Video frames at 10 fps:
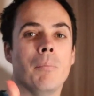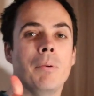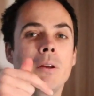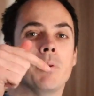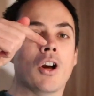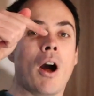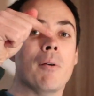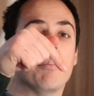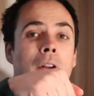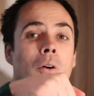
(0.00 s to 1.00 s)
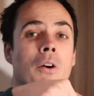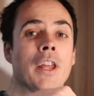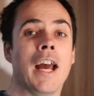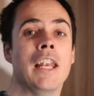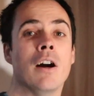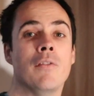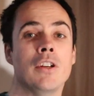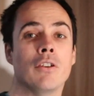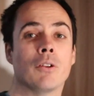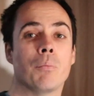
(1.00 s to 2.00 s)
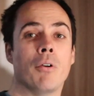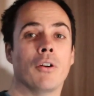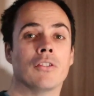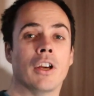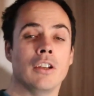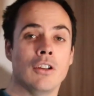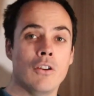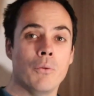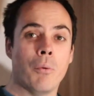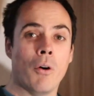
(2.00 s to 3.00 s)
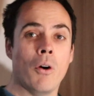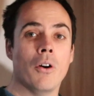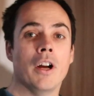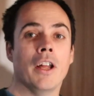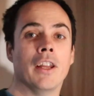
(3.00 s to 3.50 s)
Please put a comment below. Are there any other useful products that you've bought